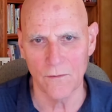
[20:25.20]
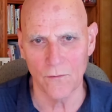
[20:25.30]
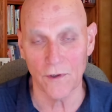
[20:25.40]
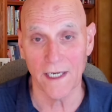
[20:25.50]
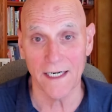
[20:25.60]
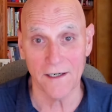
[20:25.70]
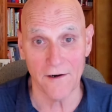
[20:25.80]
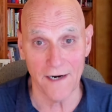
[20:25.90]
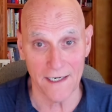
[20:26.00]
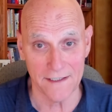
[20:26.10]
we're getting
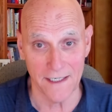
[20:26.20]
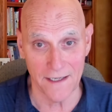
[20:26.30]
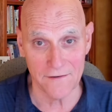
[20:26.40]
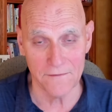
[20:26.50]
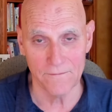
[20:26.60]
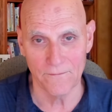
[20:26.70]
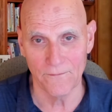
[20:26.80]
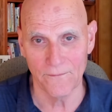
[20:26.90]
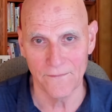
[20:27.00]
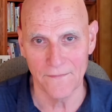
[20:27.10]
our act together,
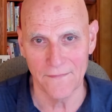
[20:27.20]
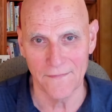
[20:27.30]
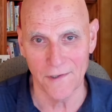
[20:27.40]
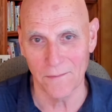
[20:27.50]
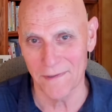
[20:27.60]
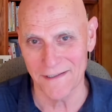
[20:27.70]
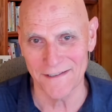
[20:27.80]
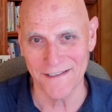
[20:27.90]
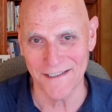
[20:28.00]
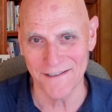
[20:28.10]
no pun
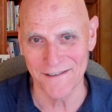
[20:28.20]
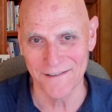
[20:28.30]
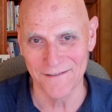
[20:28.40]
intended,